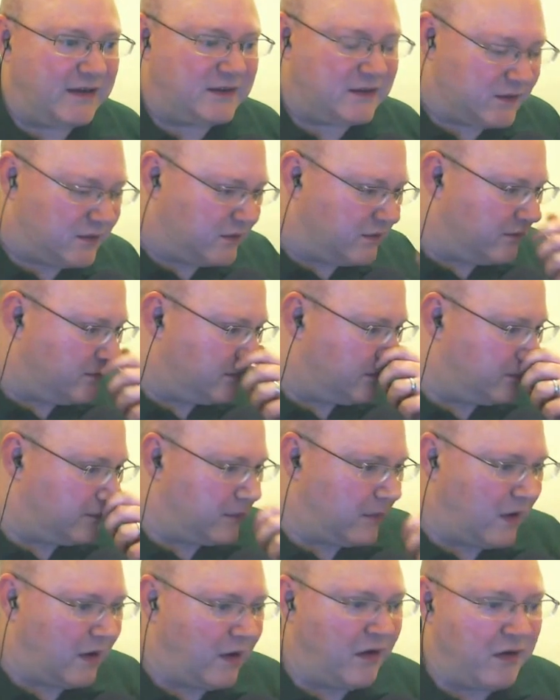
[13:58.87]
So
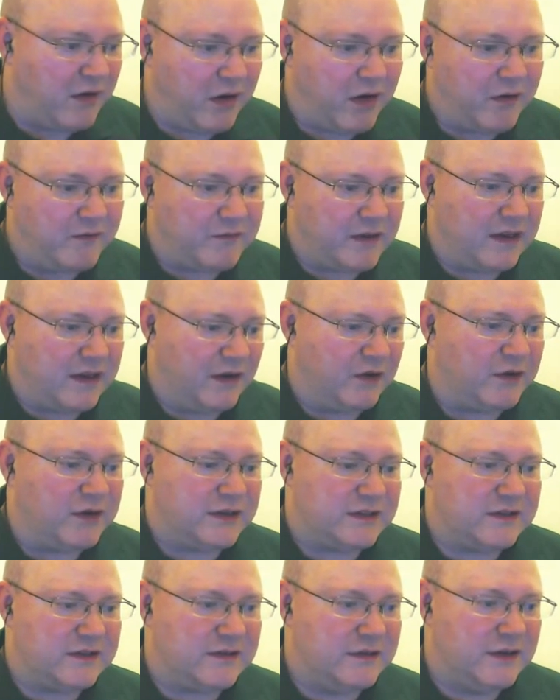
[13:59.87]
it
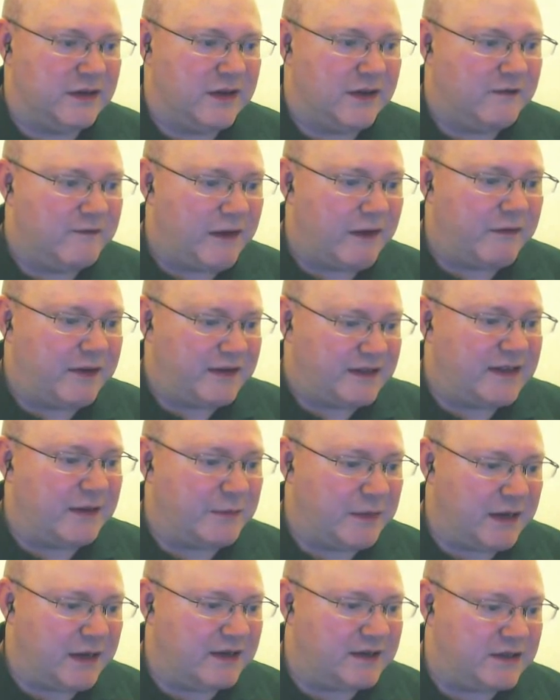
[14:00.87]
looks very
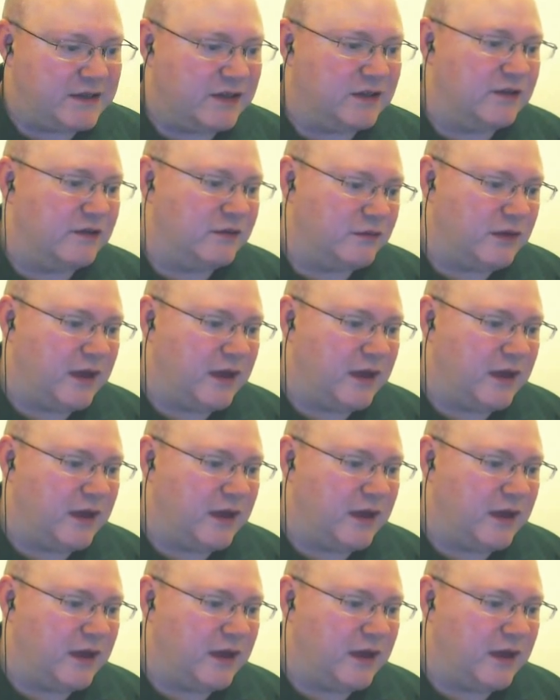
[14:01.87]
similar to